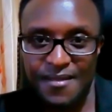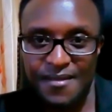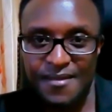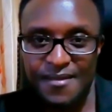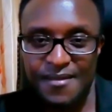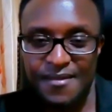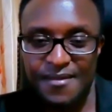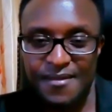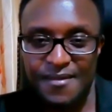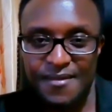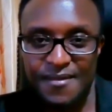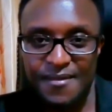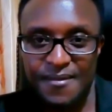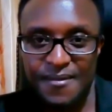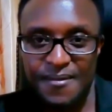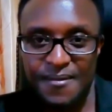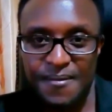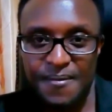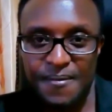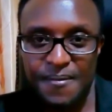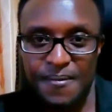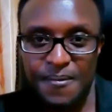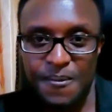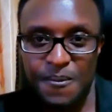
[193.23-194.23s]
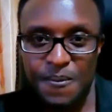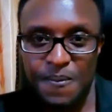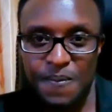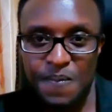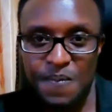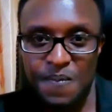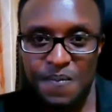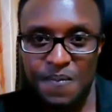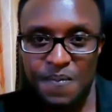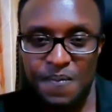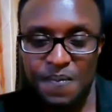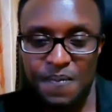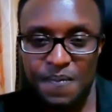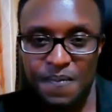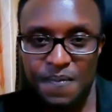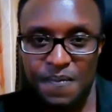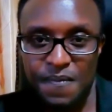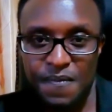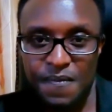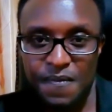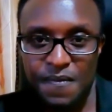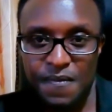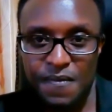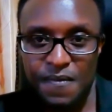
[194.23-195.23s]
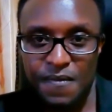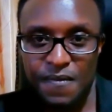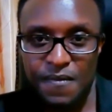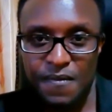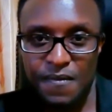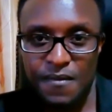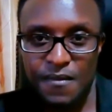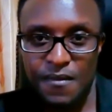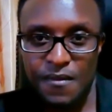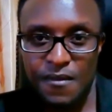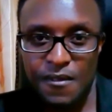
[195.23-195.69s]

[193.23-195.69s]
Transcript: Nothing is said.